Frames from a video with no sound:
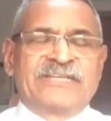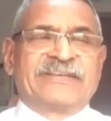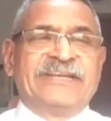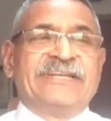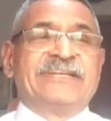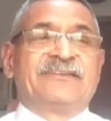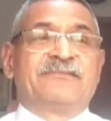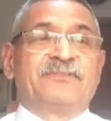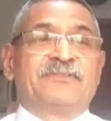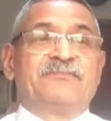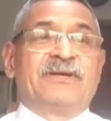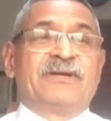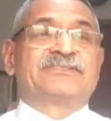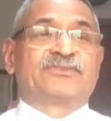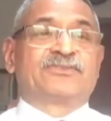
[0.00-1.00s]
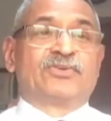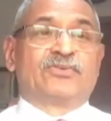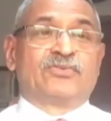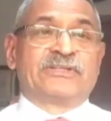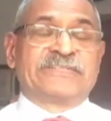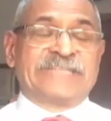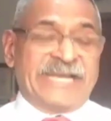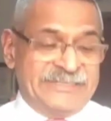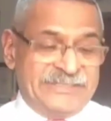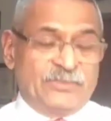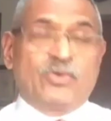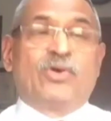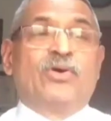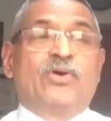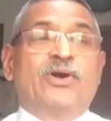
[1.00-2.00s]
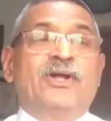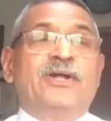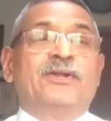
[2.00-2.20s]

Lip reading: credit must entirely go